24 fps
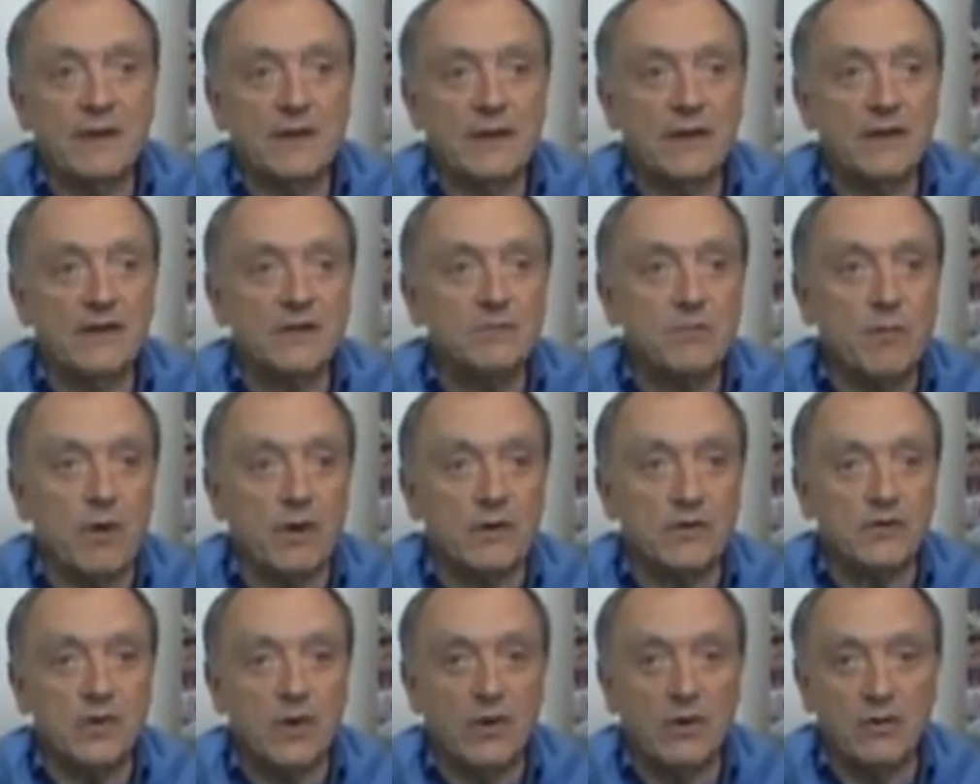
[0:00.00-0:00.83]
here's
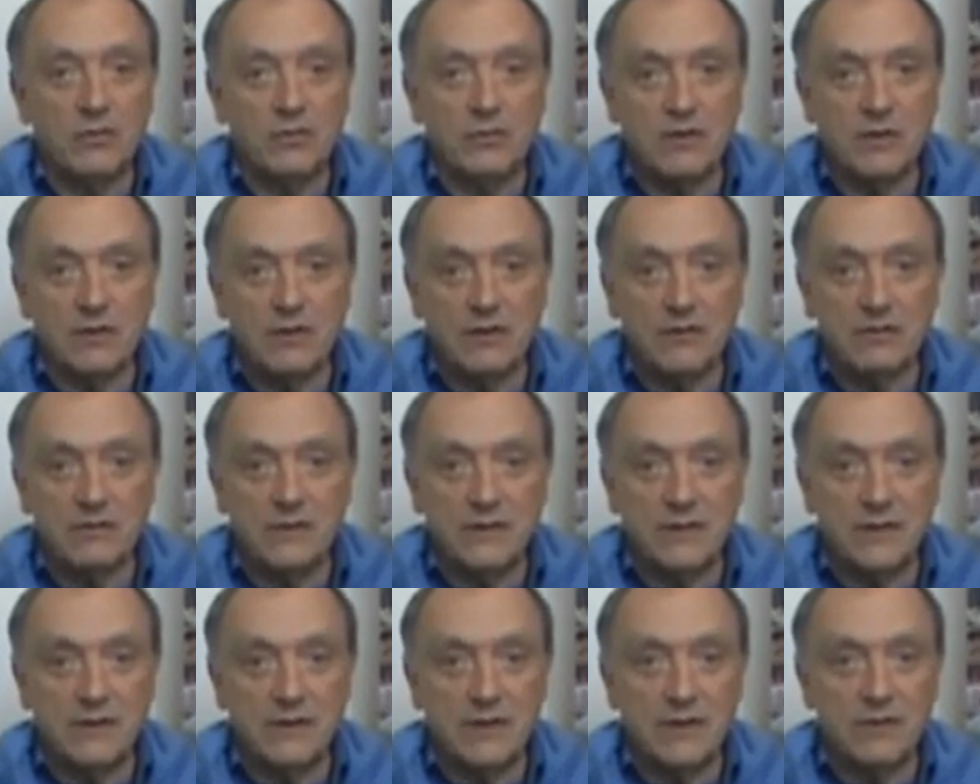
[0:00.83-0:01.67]
Marton, you know,
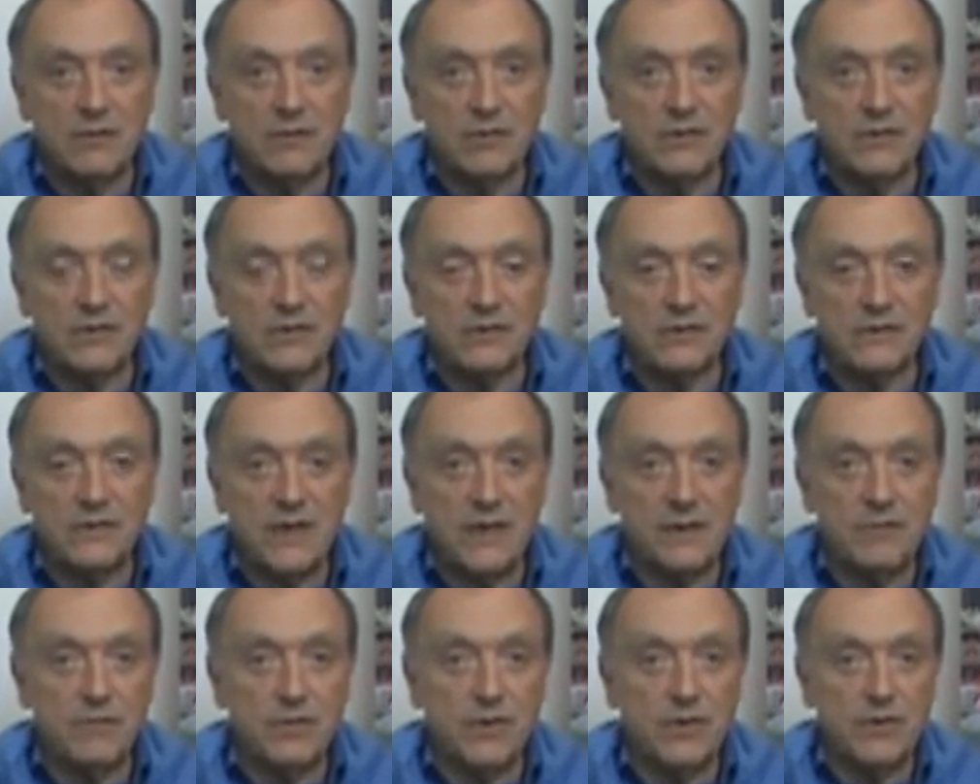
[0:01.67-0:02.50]
dealing with her
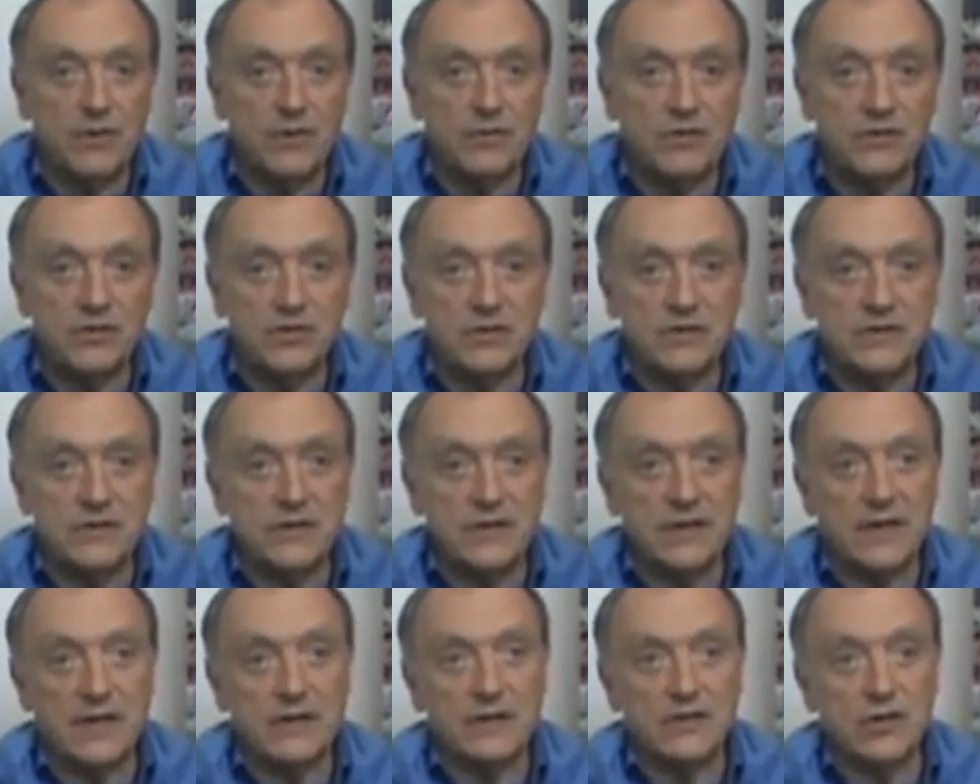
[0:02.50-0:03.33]
debut. She's
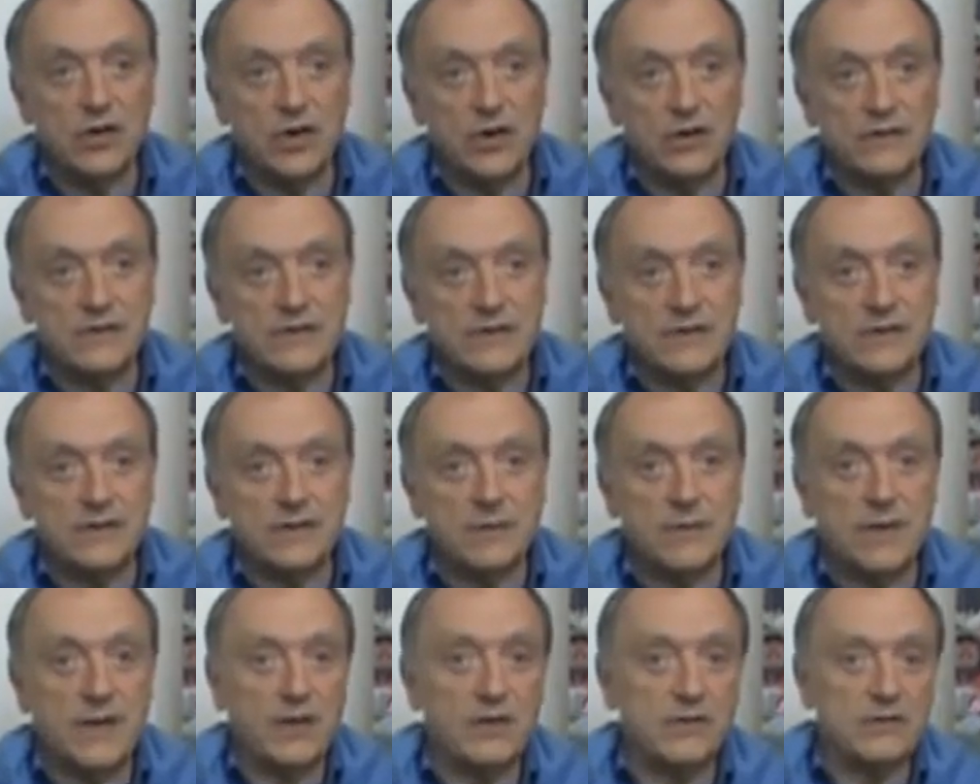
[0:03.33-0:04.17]
singing Tosca.
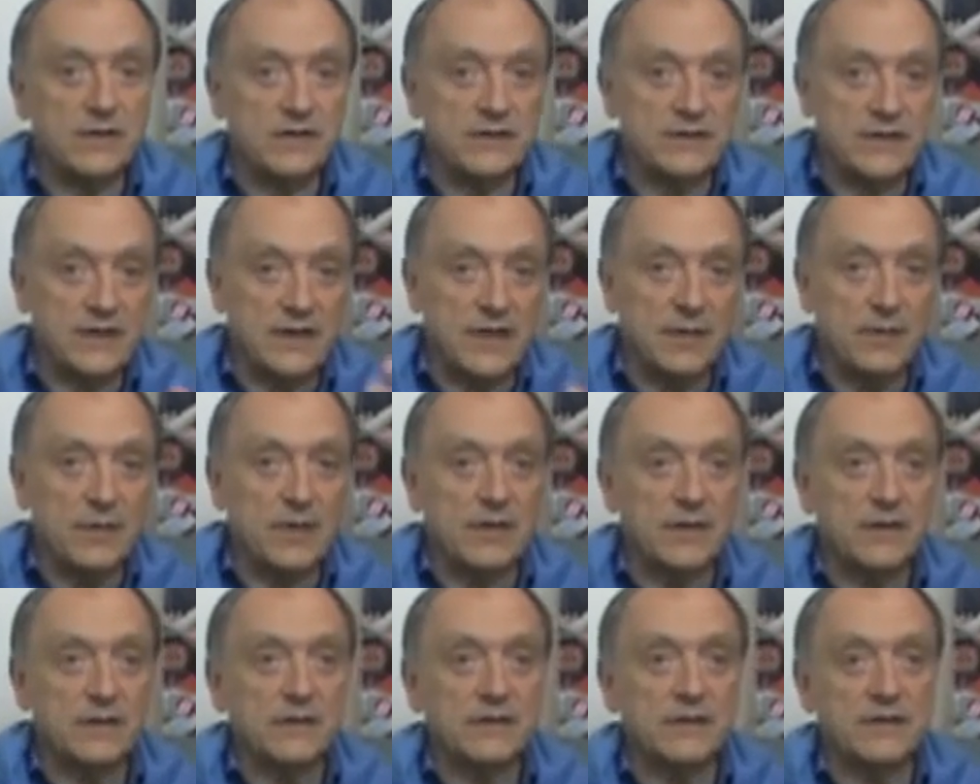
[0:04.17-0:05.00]
Domingo doesn't come
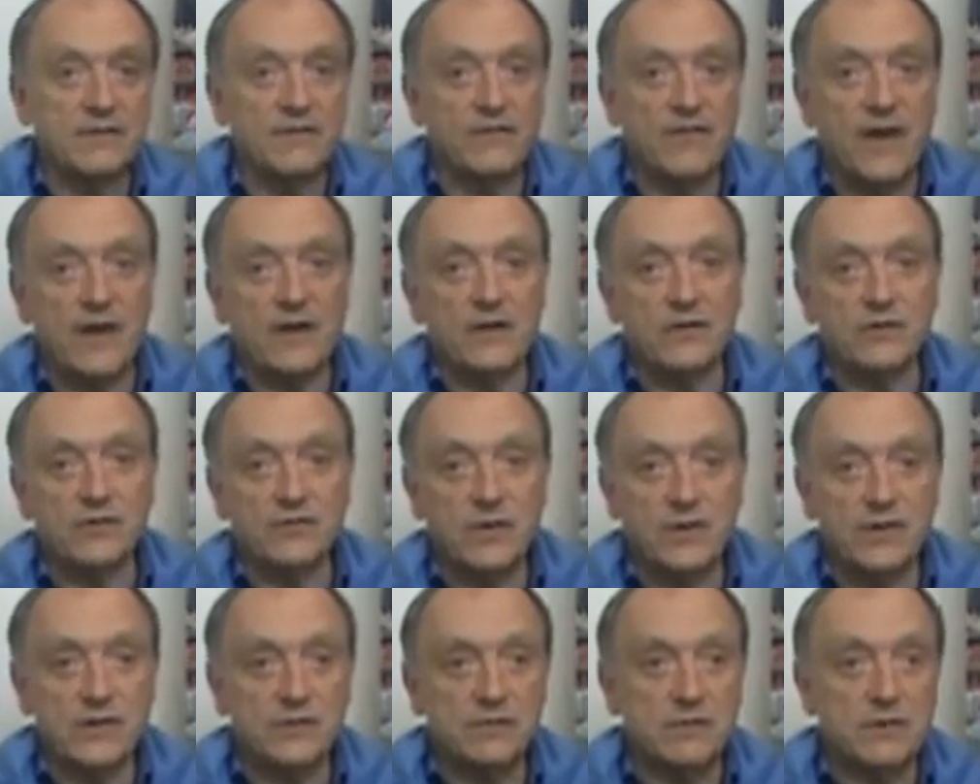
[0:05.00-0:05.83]
into the final
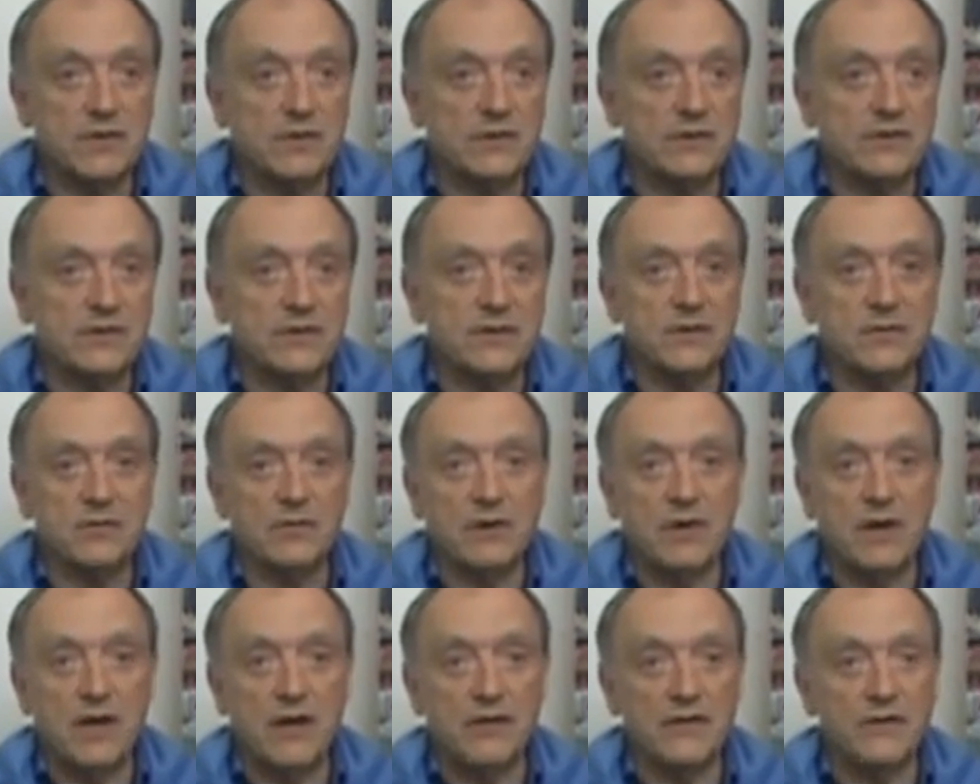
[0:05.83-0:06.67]
dress rehearsal.
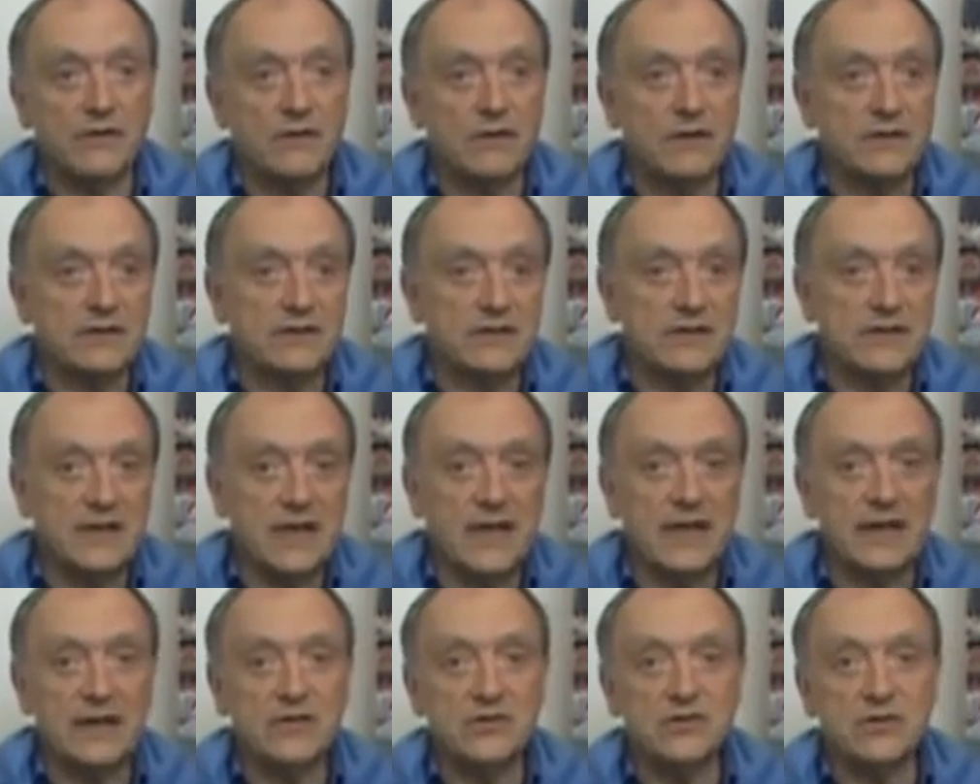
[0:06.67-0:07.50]
We're all there on
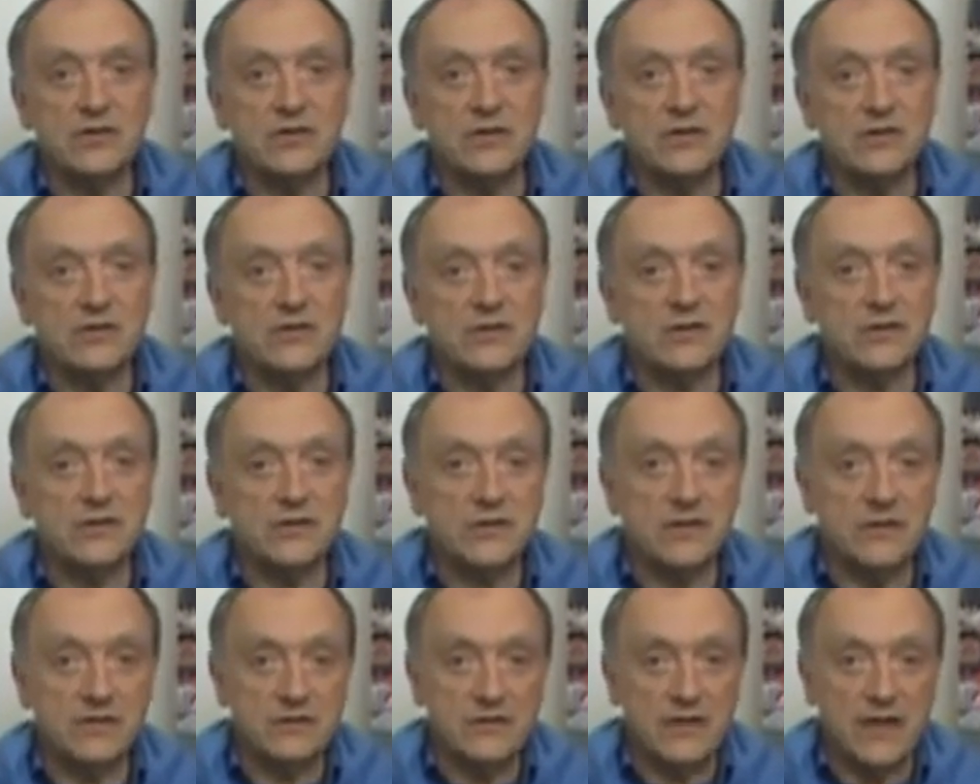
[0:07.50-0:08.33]
stage, and there's those
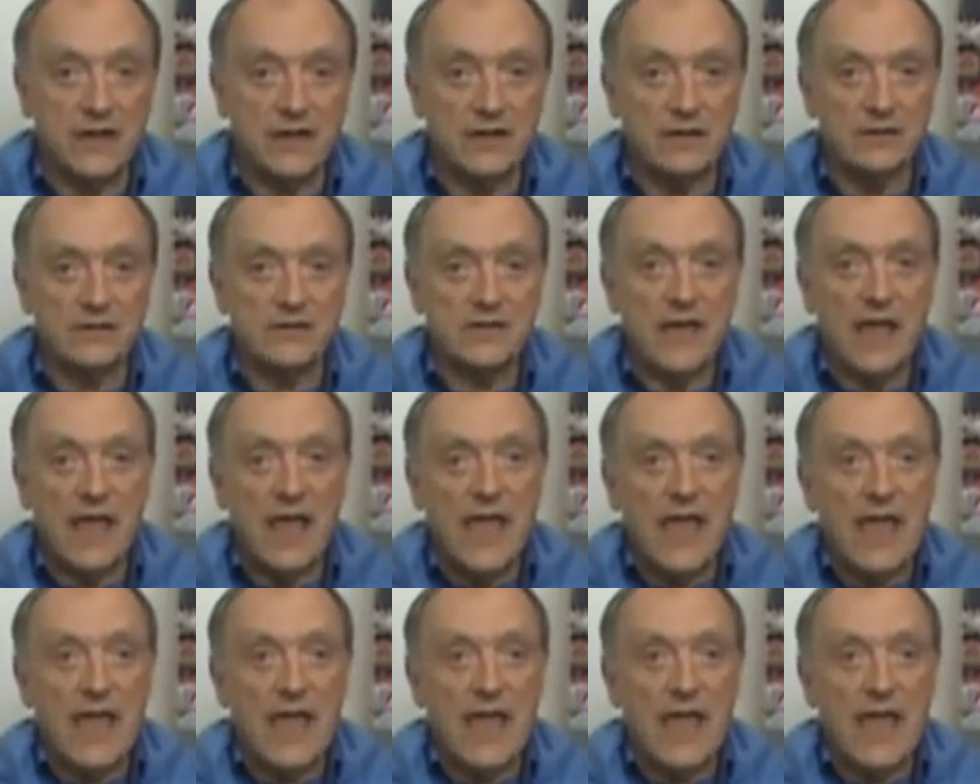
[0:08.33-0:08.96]
surtitles.